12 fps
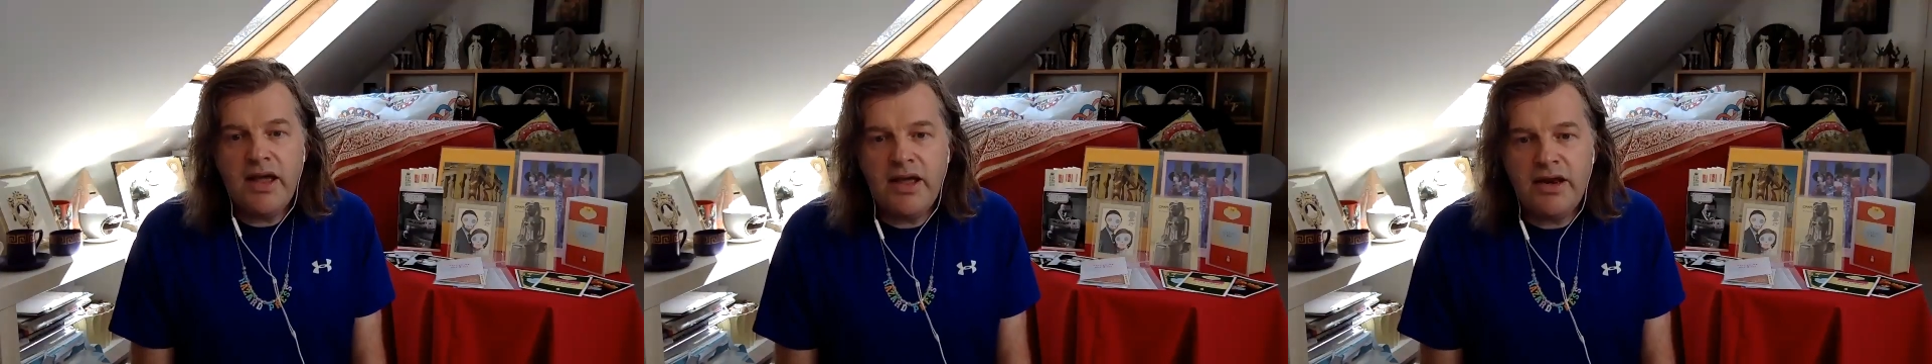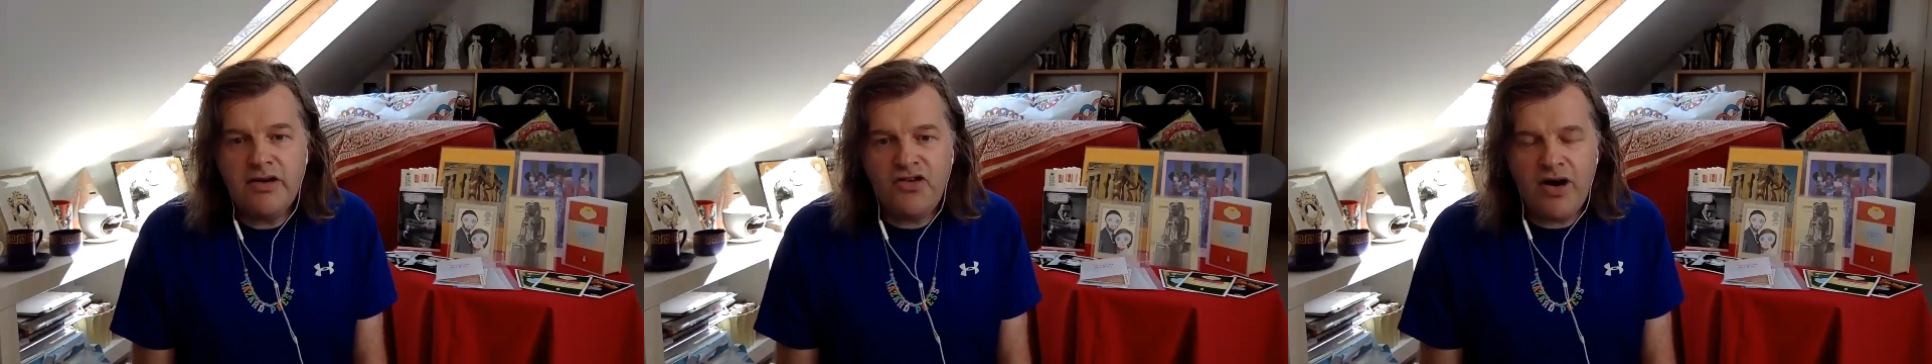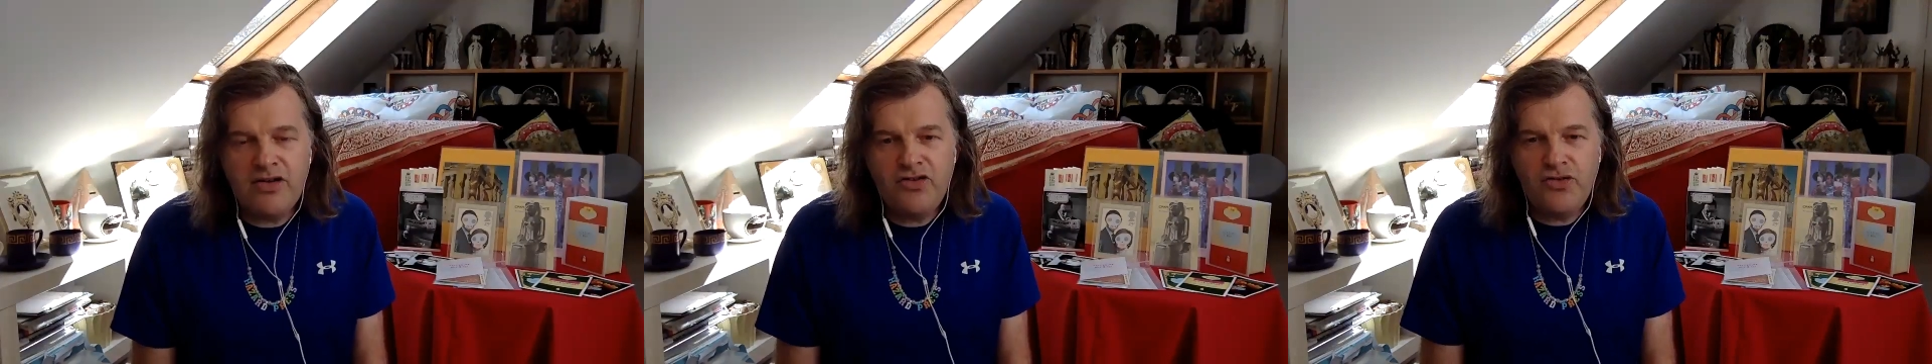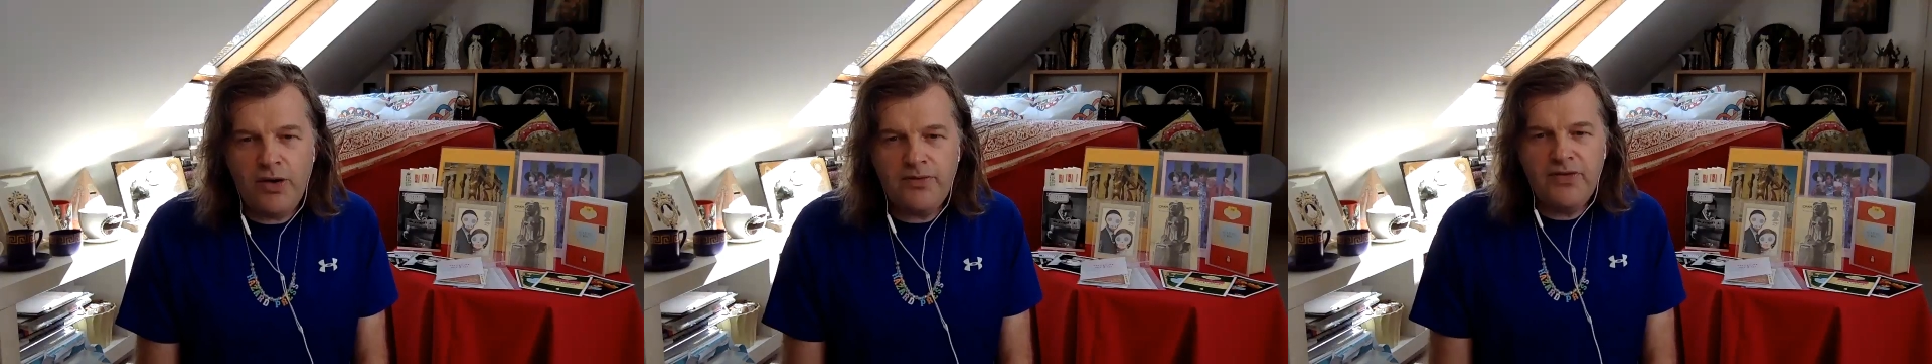in a charity
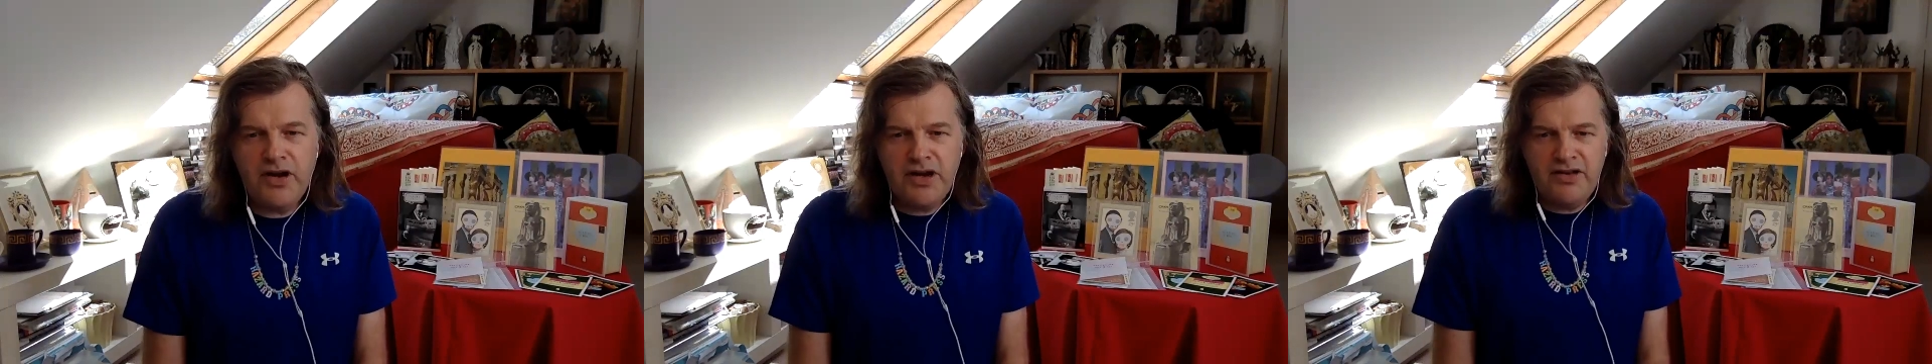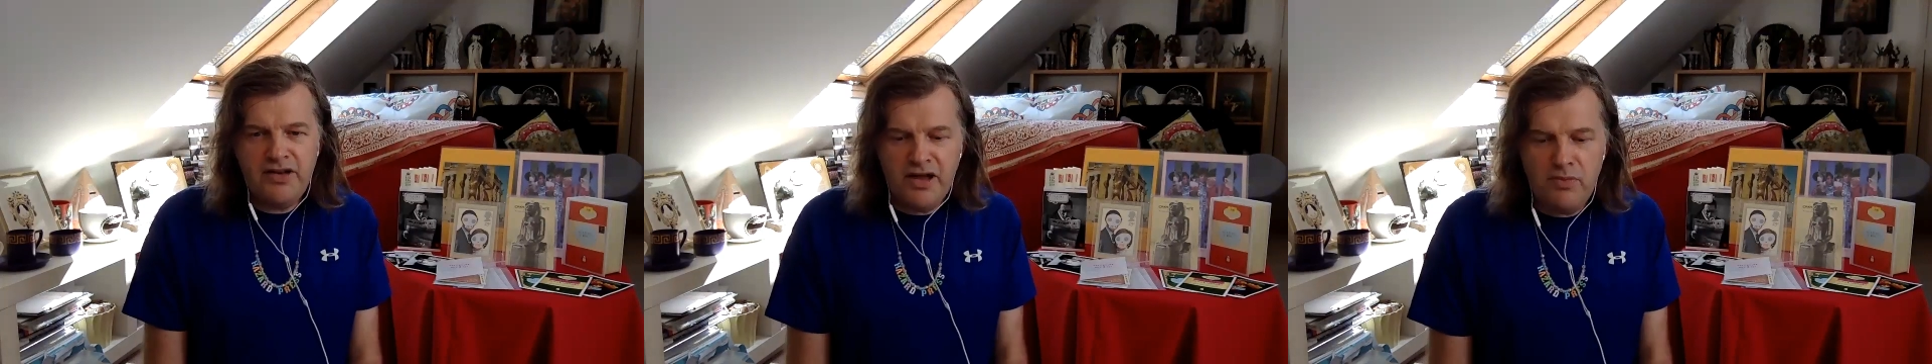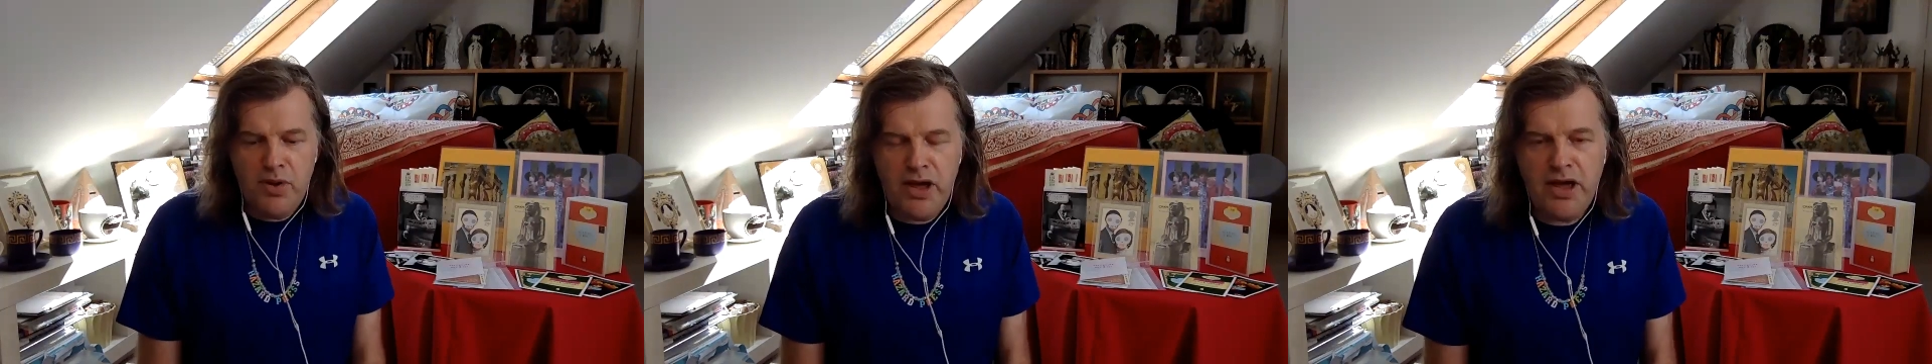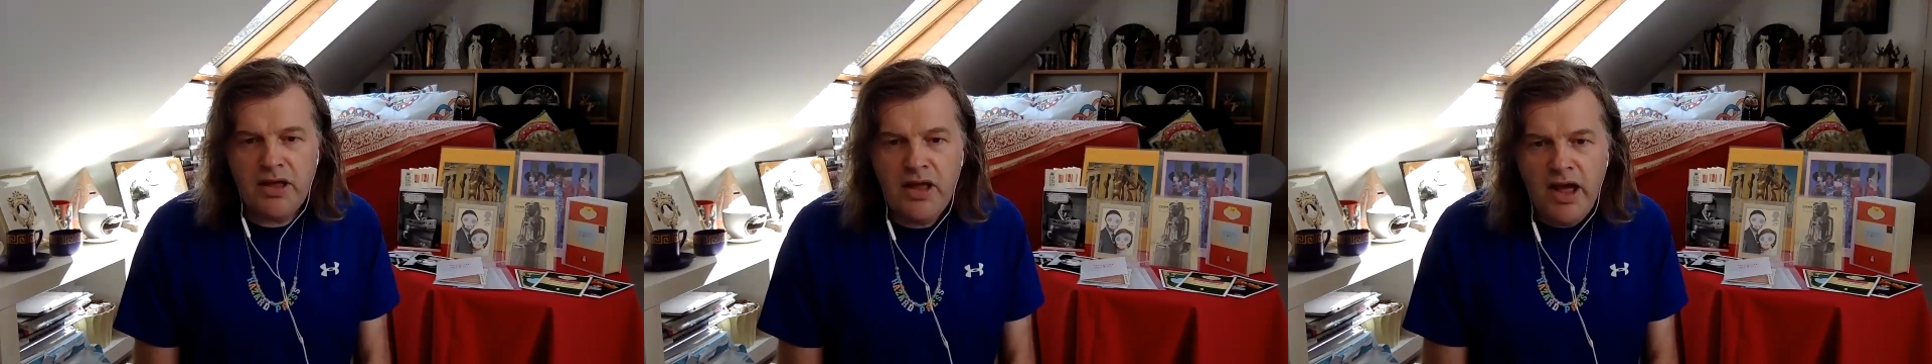shop for
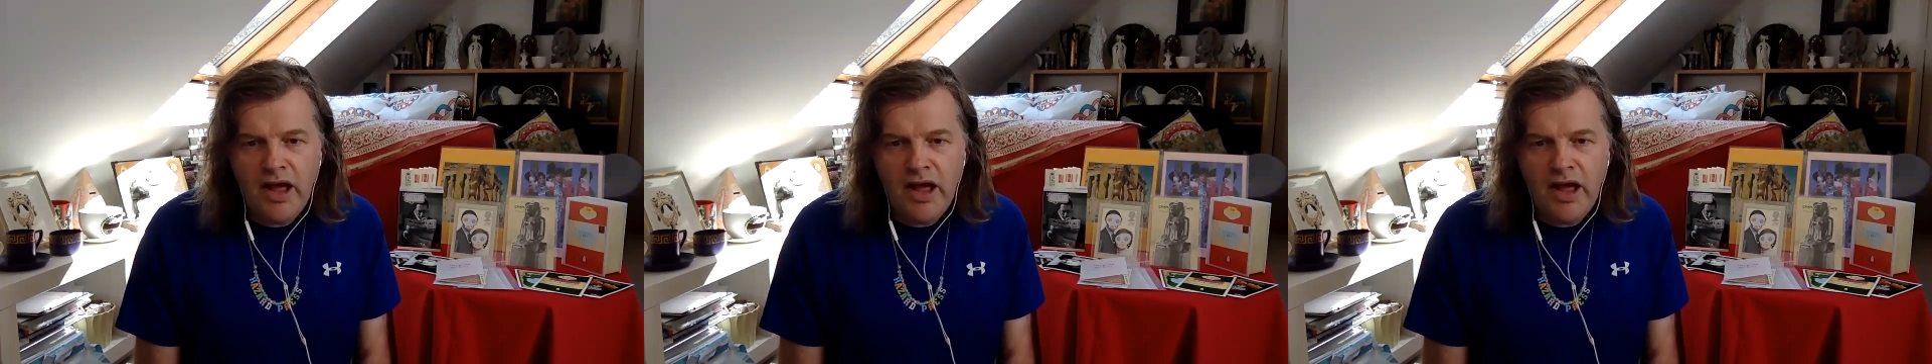99p.